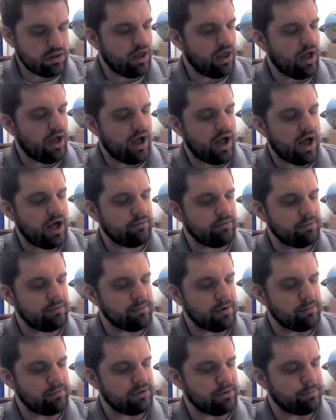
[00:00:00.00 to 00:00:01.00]

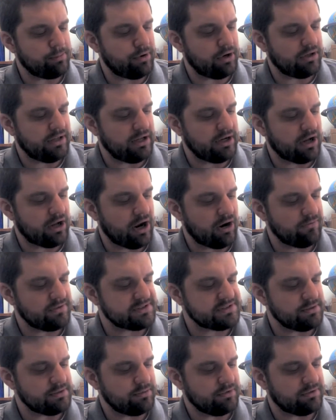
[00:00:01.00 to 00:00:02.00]
Remember the Berlin
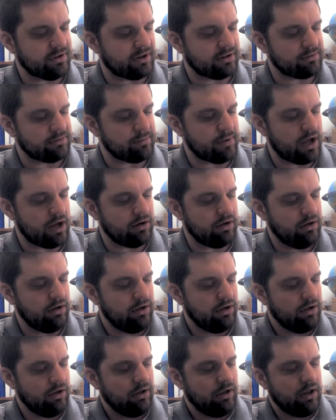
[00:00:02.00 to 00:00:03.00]
Conference that we talked about?
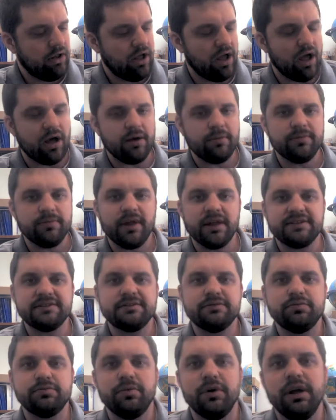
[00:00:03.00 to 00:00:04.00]

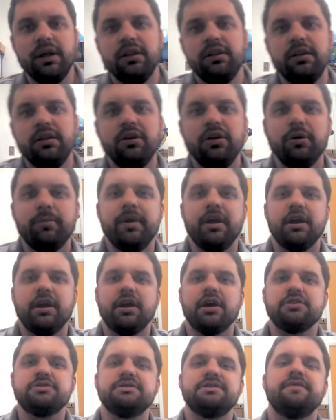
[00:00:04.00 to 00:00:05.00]
That's when the European
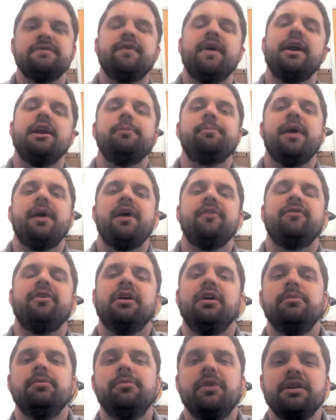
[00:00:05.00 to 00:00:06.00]
countries divided up
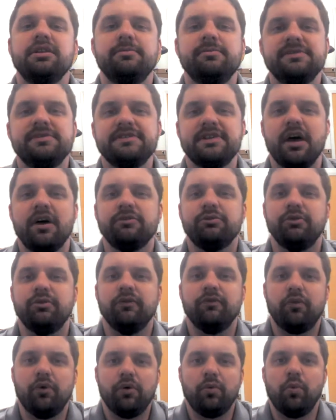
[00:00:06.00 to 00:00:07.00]
Africa among themselves to
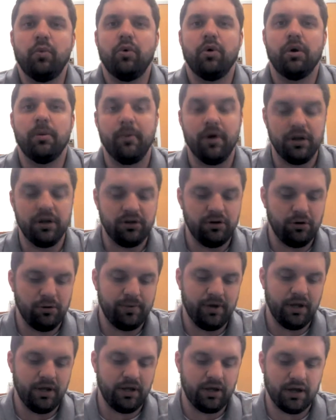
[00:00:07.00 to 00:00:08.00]
avoid war among
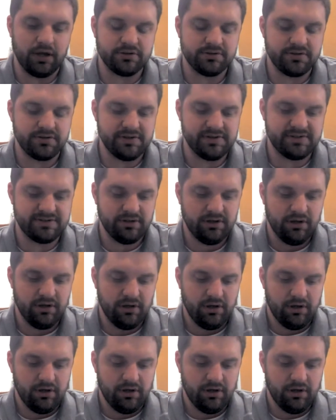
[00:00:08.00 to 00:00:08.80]
European countries.